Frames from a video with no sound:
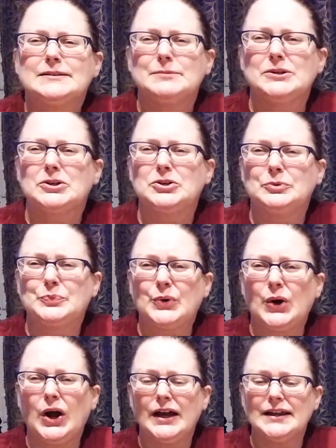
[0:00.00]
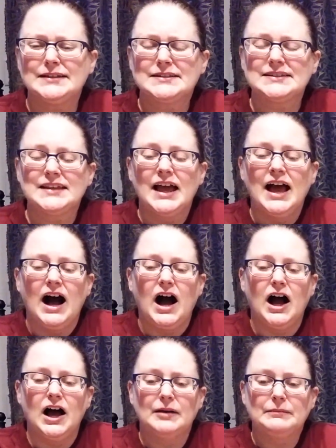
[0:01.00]
be a good price.
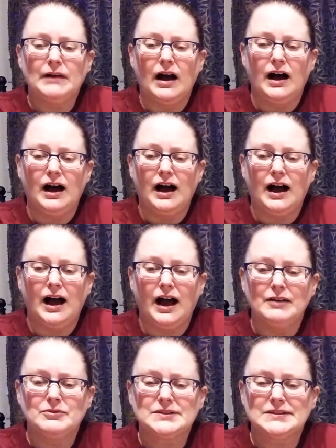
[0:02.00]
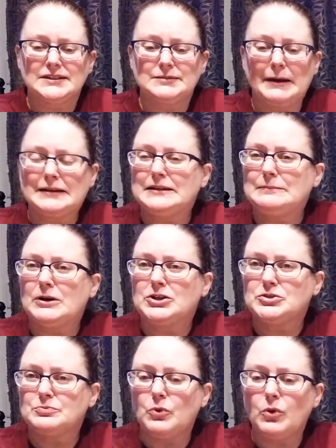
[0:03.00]
I was expecting
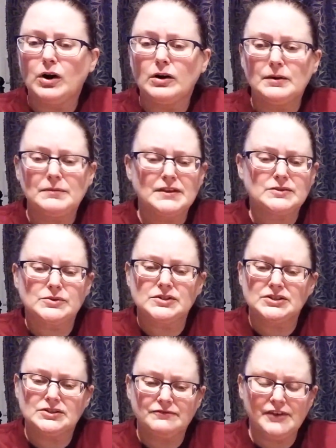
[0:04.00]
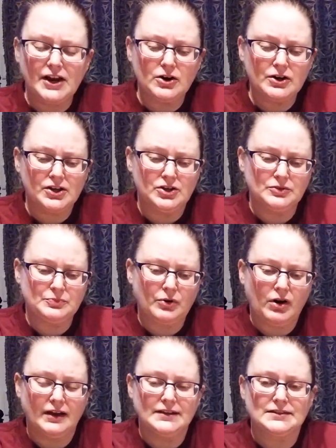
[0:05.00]
much more. This was a very good
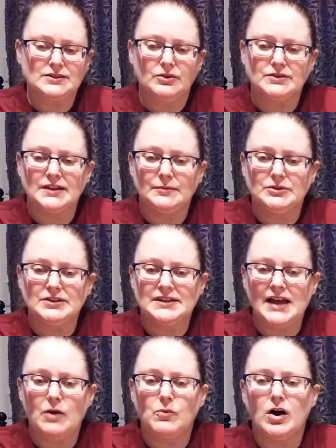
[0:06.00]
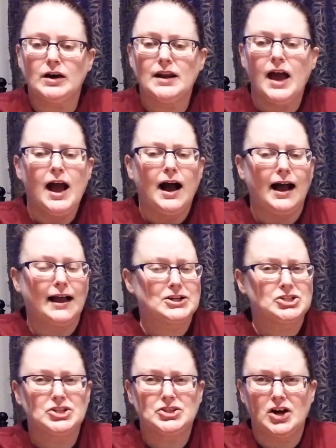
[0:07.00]
price, so I was able to get one. I
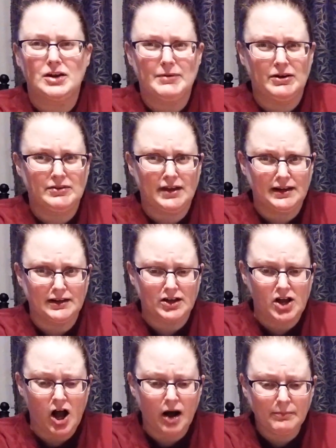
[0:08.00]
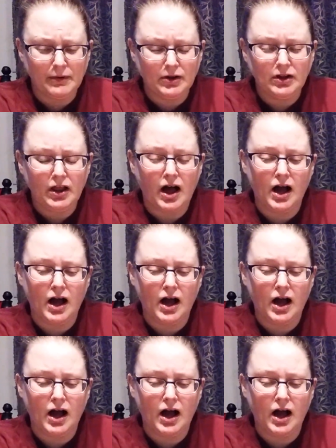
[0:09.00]
actually thought about getting a couple.